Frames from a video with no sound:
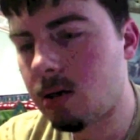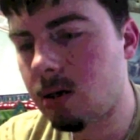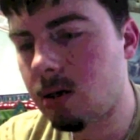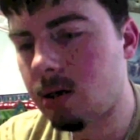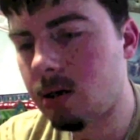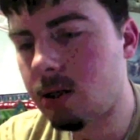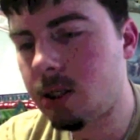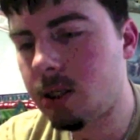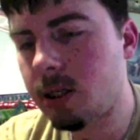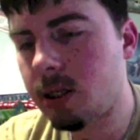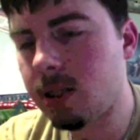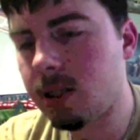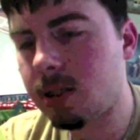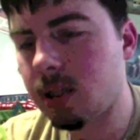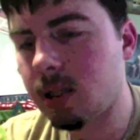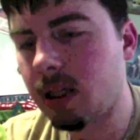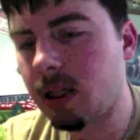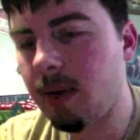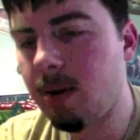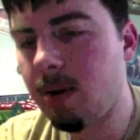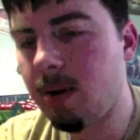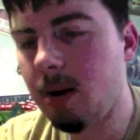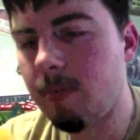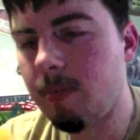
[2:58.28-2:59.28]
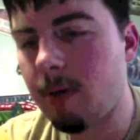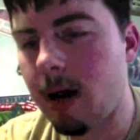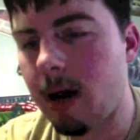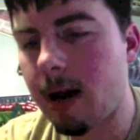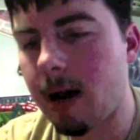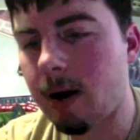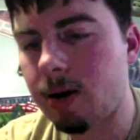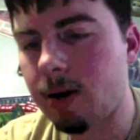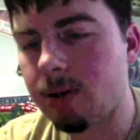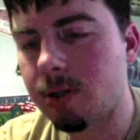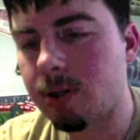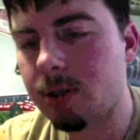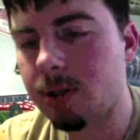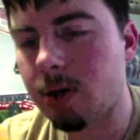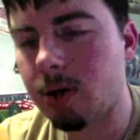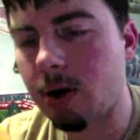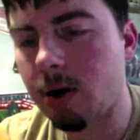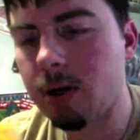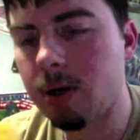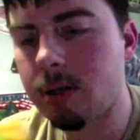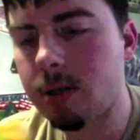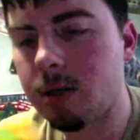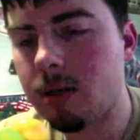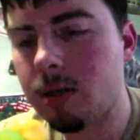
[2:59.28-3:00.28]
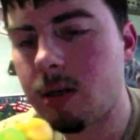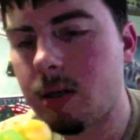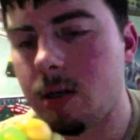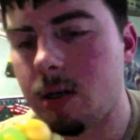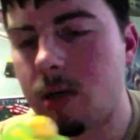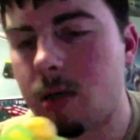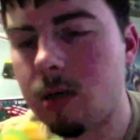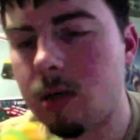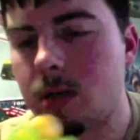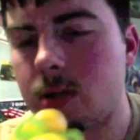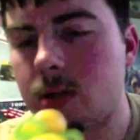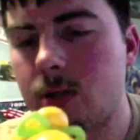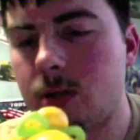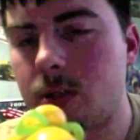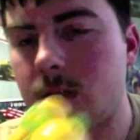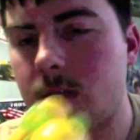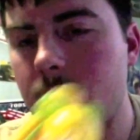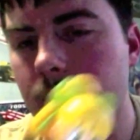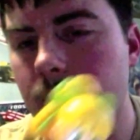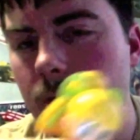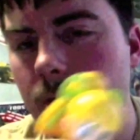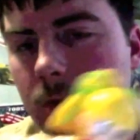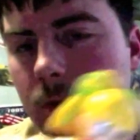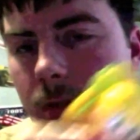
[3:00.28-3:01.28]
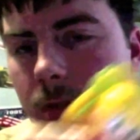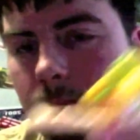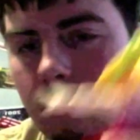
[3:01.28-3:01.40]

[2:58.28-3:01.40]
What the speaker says: She's limited by her skirt, so she can only